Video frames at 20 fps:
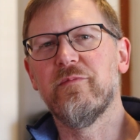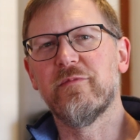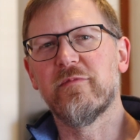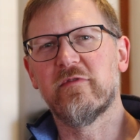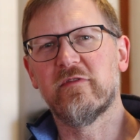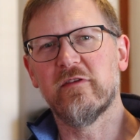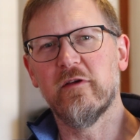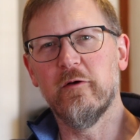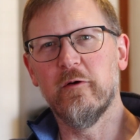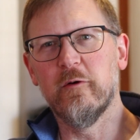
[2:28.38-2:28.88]

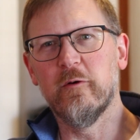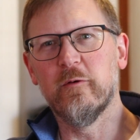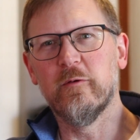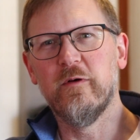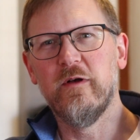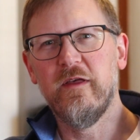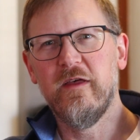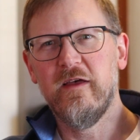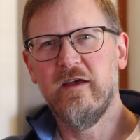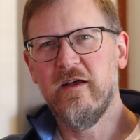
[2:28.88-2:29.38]
So
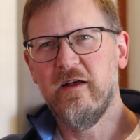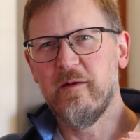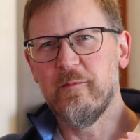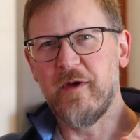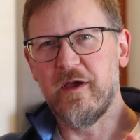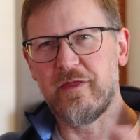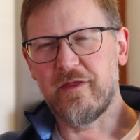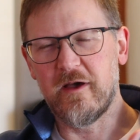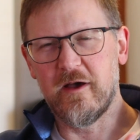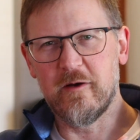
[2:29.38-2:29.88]

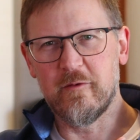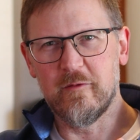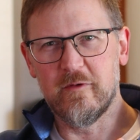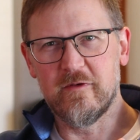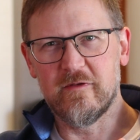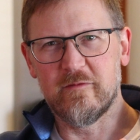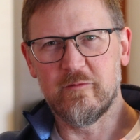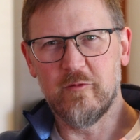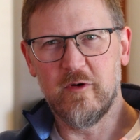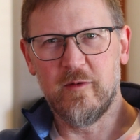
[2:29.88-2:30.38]
my thought
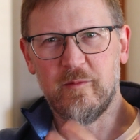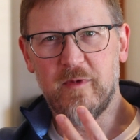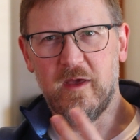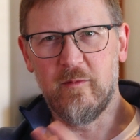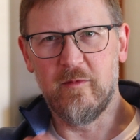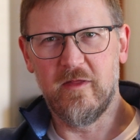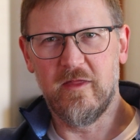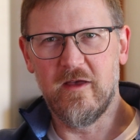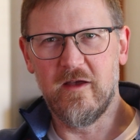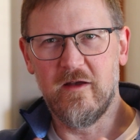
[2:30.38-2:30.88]
was, well,
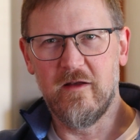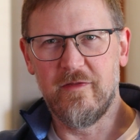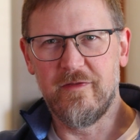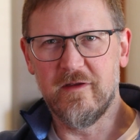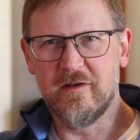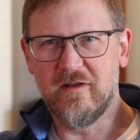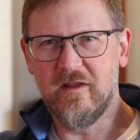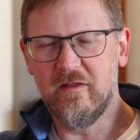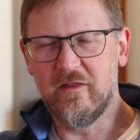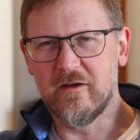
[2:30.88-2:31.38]
maybe
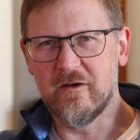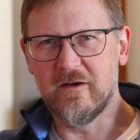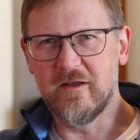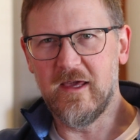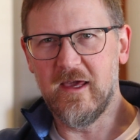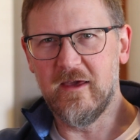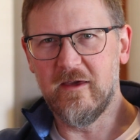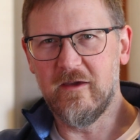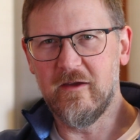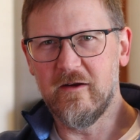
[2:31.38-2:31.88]
the
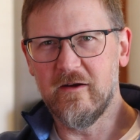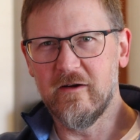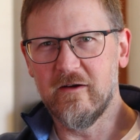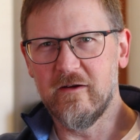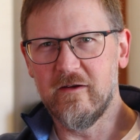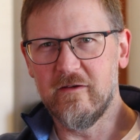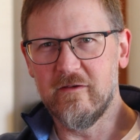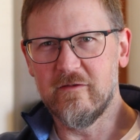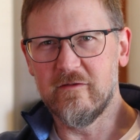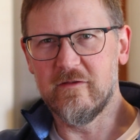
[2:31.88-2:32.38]
T-38
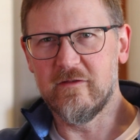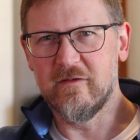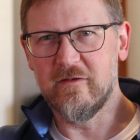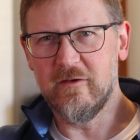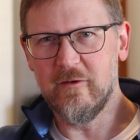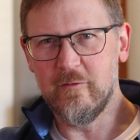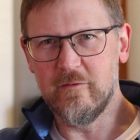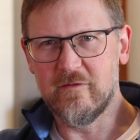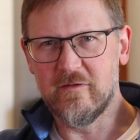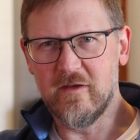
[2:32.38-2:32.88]
gear is
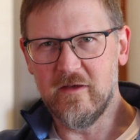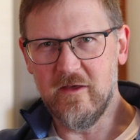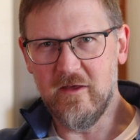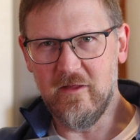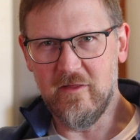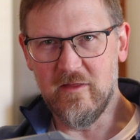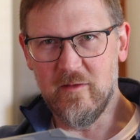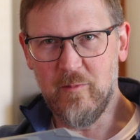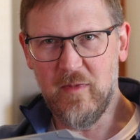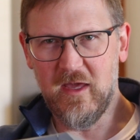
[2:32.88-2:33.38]
used
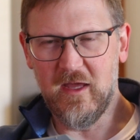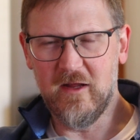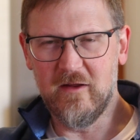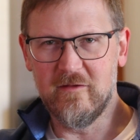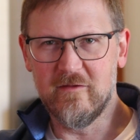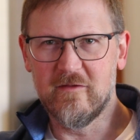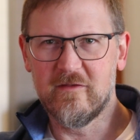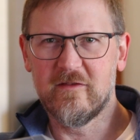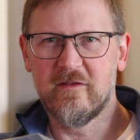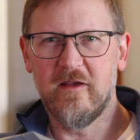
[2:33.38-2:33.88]
in the
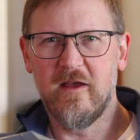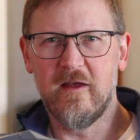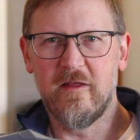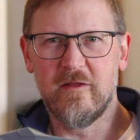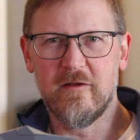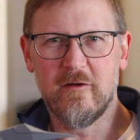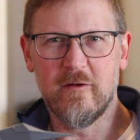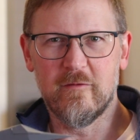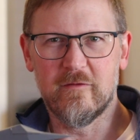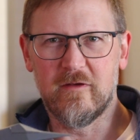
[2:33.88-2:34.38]
mains
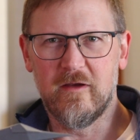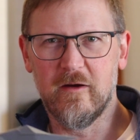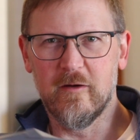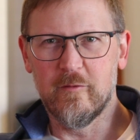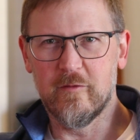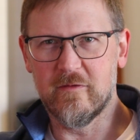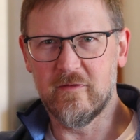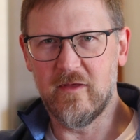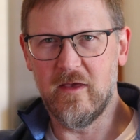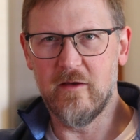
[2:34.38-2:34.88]
and the nose
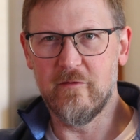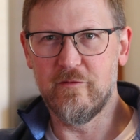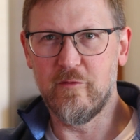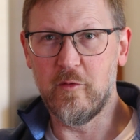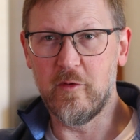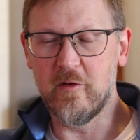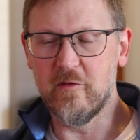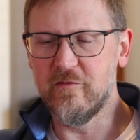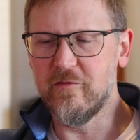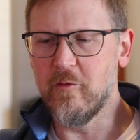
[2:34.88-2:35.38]
gear was the
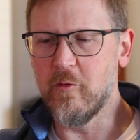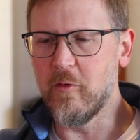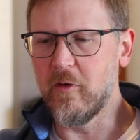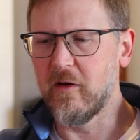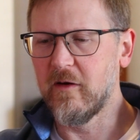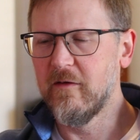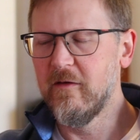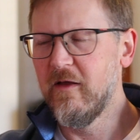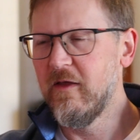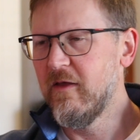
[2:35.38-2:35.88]

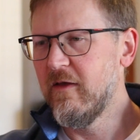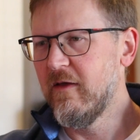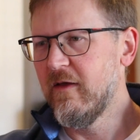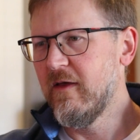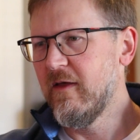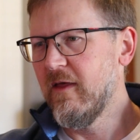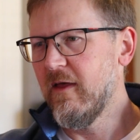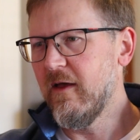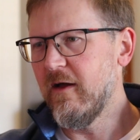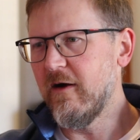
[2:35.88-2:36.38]
F-104.
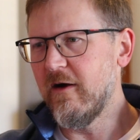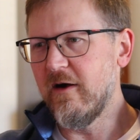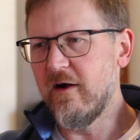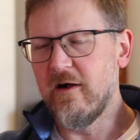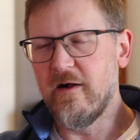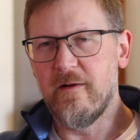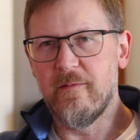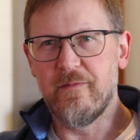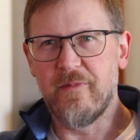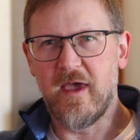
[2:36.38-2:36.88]

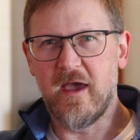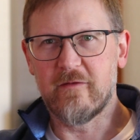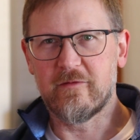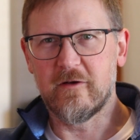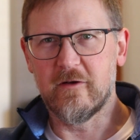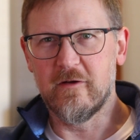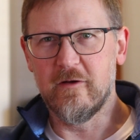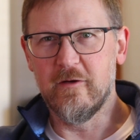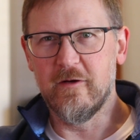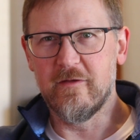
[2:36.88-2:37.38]

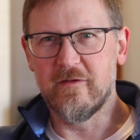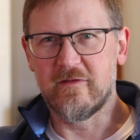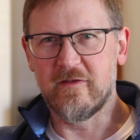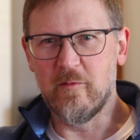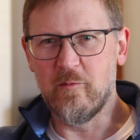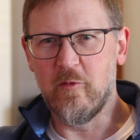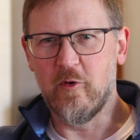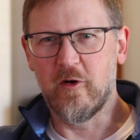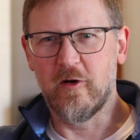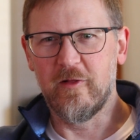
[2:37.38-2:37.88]
After doing
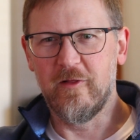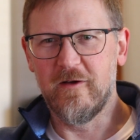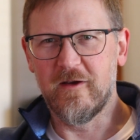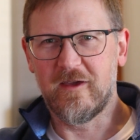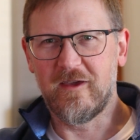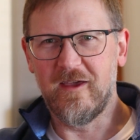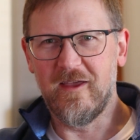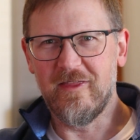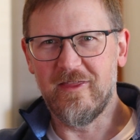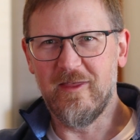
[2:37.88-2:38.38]
some more
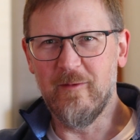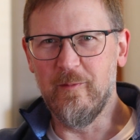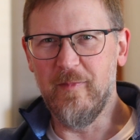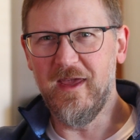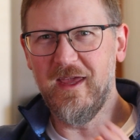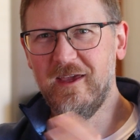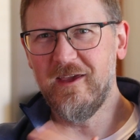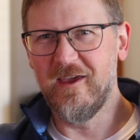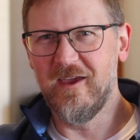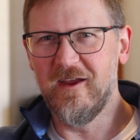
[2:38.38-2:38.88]
look at the
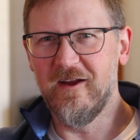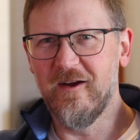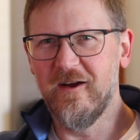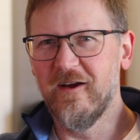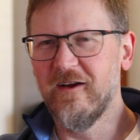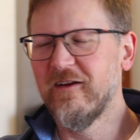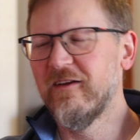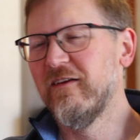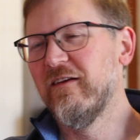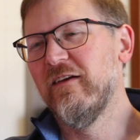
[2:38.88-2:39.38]
main
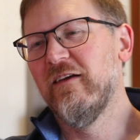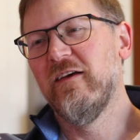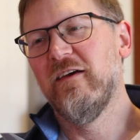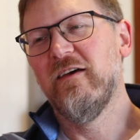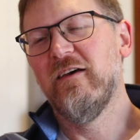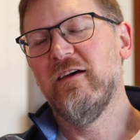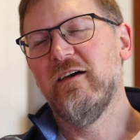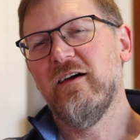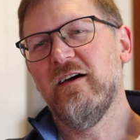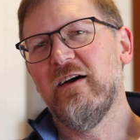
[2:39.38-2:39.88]
gear,
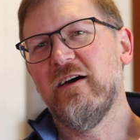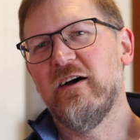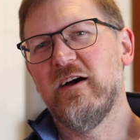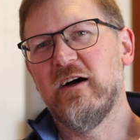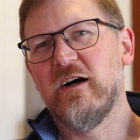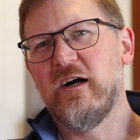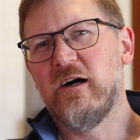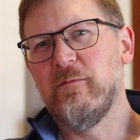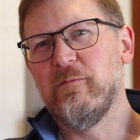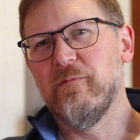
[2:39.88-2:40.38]

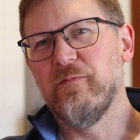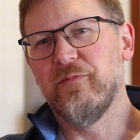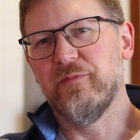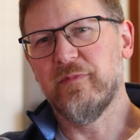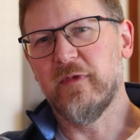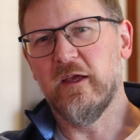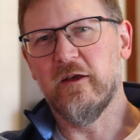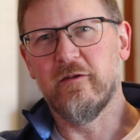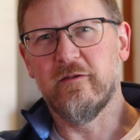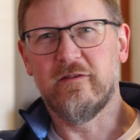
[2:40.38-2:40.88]

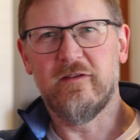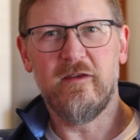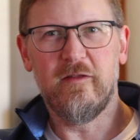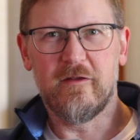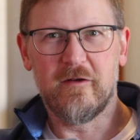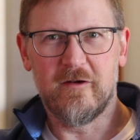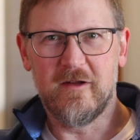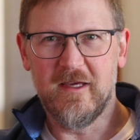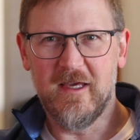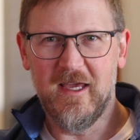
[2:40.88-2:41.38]

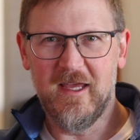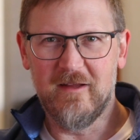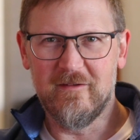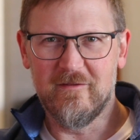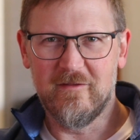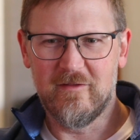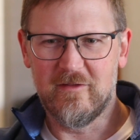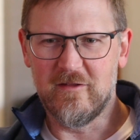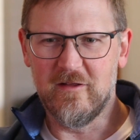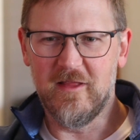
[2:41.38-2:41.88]

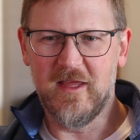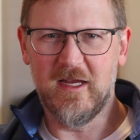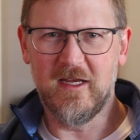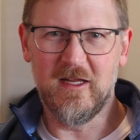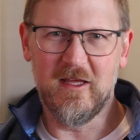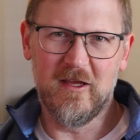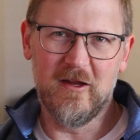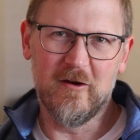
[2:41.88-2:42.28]
T-38, the landing